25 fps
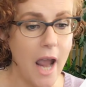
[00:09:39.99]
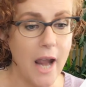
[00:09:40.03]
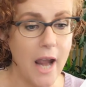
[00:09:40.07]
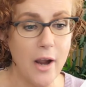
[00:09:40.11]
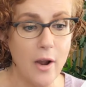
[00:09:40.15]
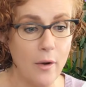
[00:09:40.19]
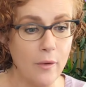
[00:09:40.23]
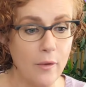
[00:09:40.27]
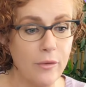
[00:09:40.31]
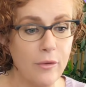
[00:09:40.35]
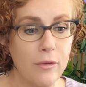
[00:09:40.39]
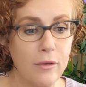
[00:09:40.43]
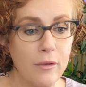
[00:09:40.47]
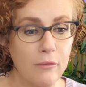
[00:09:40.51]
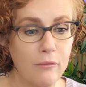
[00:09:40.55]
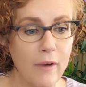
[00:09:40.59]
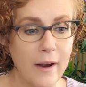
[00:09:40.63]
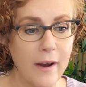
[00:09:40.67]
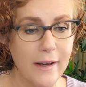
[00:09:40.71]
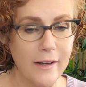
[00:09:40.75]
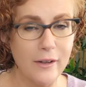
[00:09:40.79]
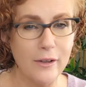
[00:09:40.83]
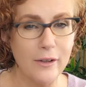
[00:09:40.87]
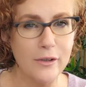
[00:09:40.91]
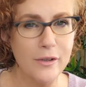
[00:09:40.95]
and go through the
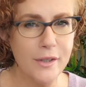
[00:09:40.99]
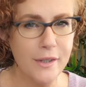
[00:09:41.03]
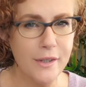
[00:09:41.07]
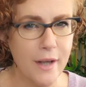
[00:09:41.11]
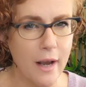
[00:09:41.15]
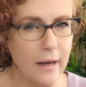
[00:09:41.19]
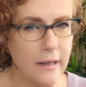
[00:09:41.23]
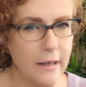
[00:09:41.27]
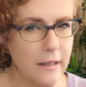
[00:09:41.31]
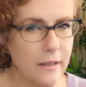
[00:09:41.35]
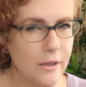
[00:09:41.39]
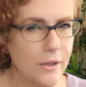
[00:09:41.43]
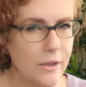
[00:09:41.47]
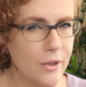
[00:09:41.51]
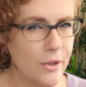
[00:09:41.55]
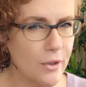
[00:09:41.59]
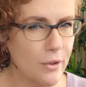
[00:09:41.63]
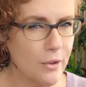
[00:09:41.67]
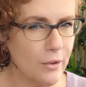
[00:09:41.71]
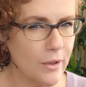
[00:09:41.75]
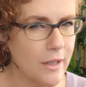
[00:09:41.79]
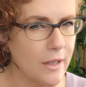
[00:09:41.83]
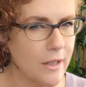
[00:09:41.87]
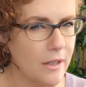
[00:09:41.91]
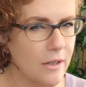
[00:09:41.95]
regular sign-in
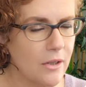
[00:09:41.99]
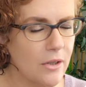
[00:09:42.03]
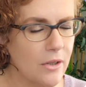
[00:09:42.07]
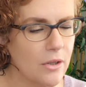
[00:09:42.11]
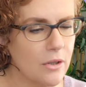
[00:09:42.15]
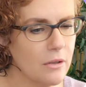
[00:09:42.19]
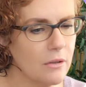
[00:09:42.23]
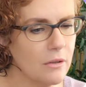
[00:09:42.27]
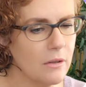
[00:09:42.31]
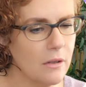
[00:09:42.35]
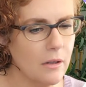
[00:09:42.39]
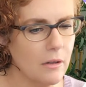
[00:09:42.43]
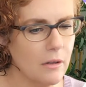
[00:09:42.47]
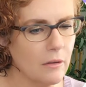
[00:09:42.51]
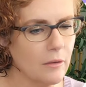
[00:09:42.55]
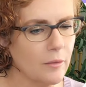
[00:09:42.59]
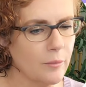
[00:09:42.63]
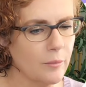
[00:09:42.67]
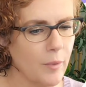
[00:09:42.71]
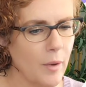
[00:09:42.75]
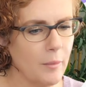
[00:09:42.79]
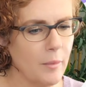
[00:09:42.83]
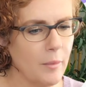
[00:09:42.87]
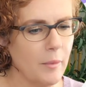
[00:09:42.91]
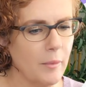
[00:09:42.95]
screens.
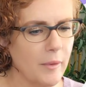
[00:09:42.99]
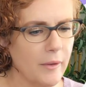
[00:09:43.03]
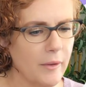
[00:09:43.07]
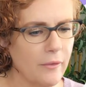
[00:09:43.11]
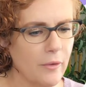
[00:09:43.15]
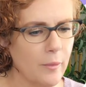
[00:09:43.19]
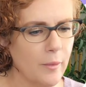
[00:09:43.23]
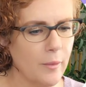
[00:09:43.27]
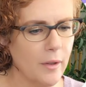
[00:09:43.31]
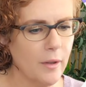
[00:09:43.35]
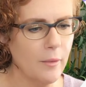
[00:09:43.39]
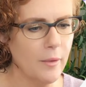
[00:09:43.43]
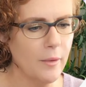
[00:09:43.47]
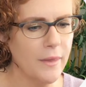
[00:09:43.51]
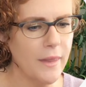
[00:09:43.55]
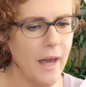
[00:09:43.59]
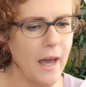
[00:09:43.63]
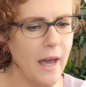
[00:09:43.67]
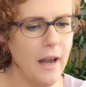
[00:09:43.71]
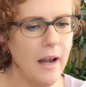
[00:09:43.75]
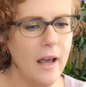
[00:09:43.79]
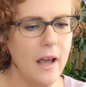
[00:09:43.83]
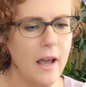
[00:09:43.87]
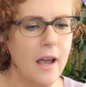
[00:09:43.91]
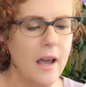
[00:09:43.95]
You're probably familiar with
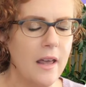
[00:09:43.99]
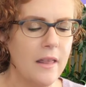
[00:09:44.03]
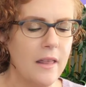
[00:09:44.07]
that.